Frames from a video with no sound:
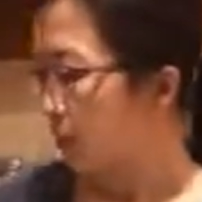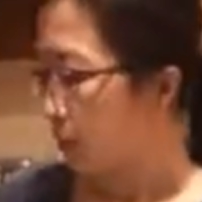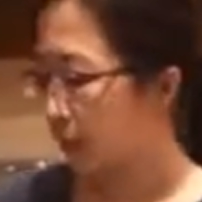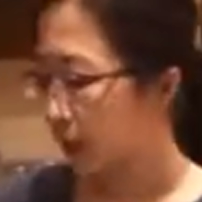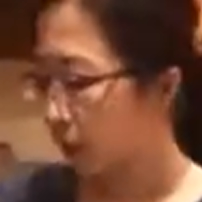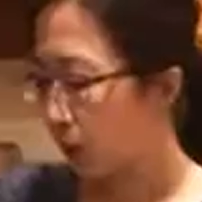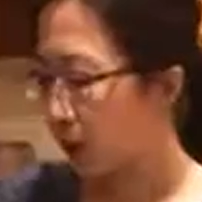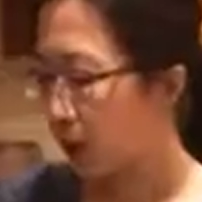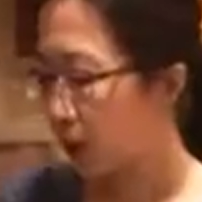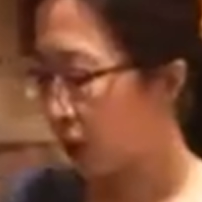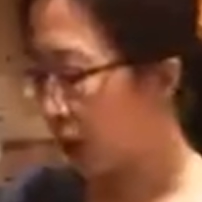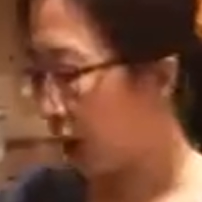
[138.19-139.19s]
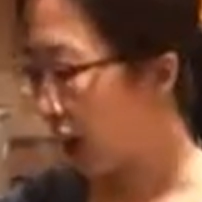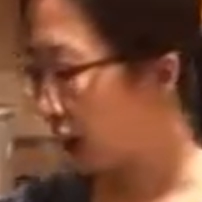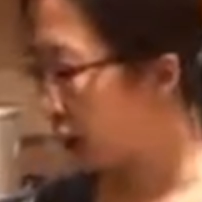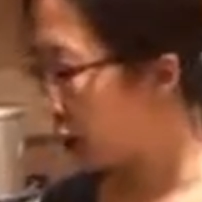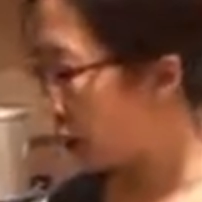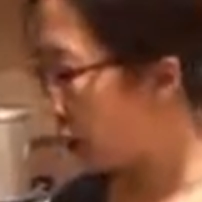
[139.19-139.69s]
For the oyster
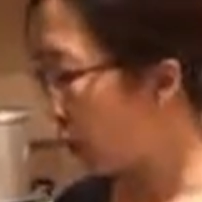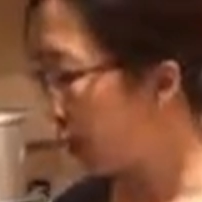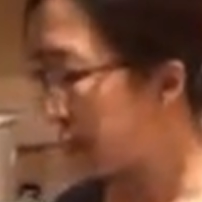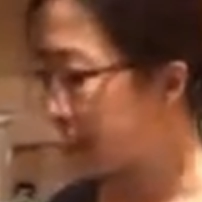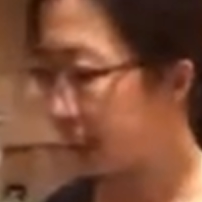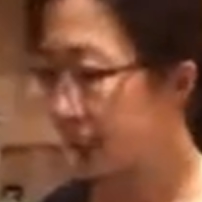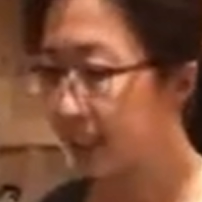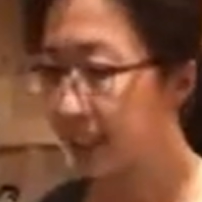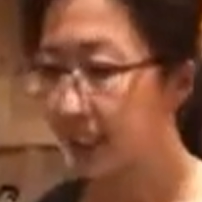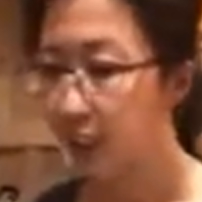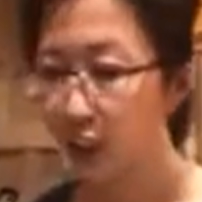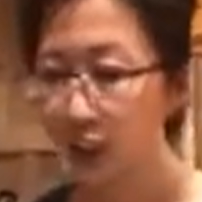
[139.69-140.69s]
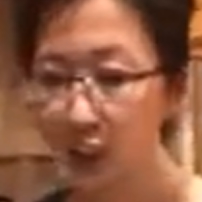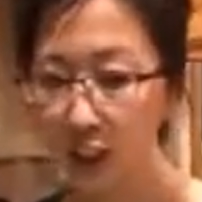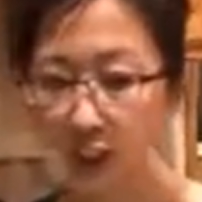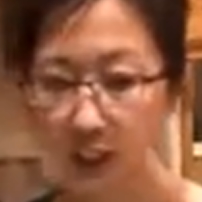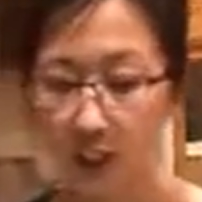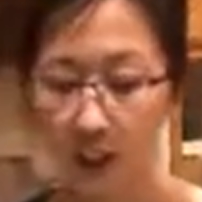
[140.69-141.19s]
sauce, you want at least a
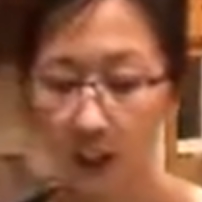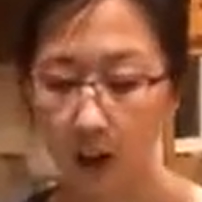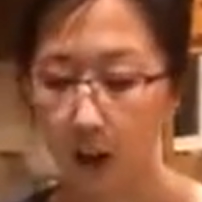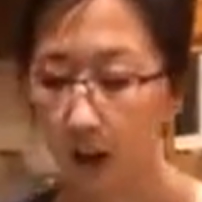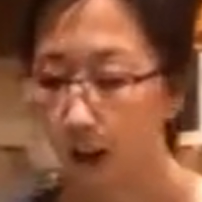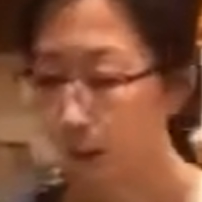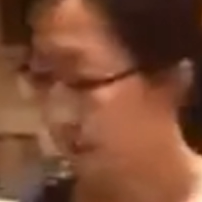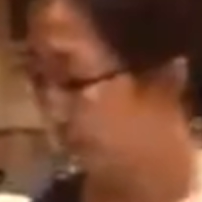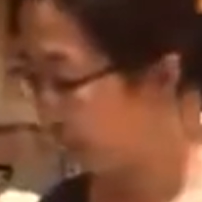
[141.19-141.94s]
good, do I